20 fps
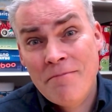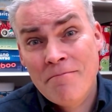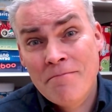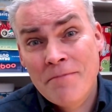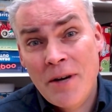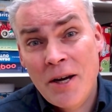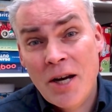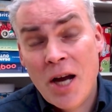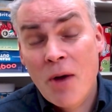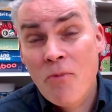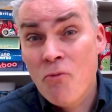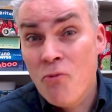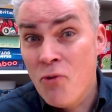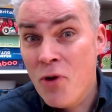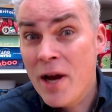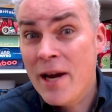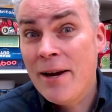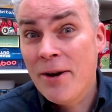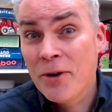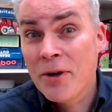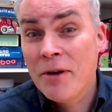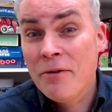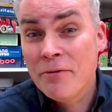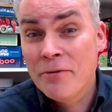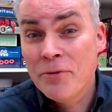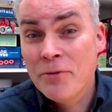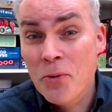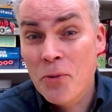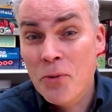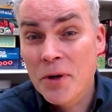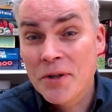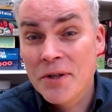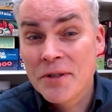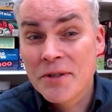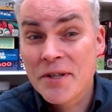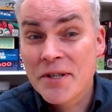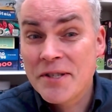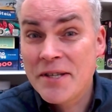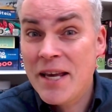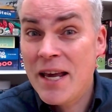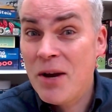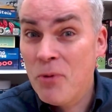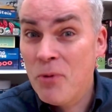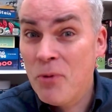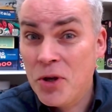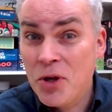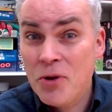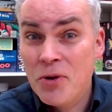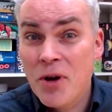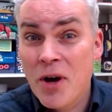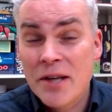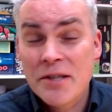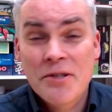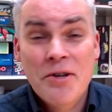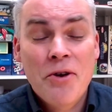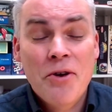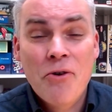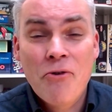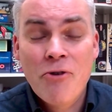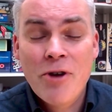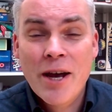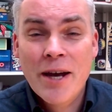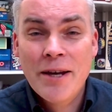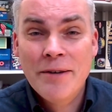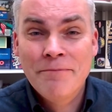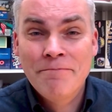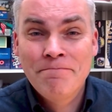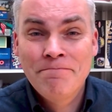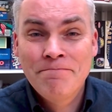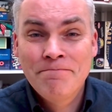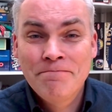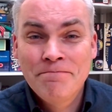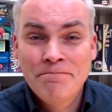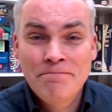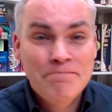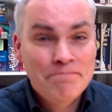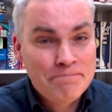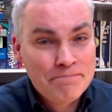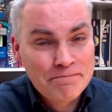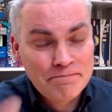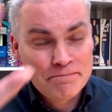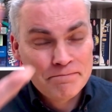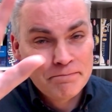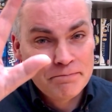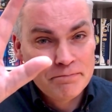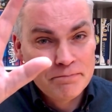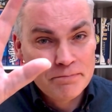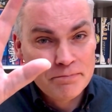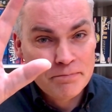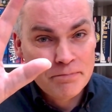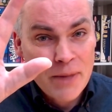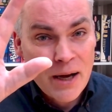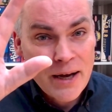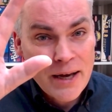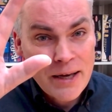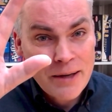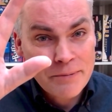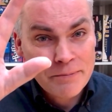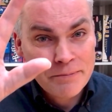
and I'm really looking forward to seeing what you guys can create. Bye.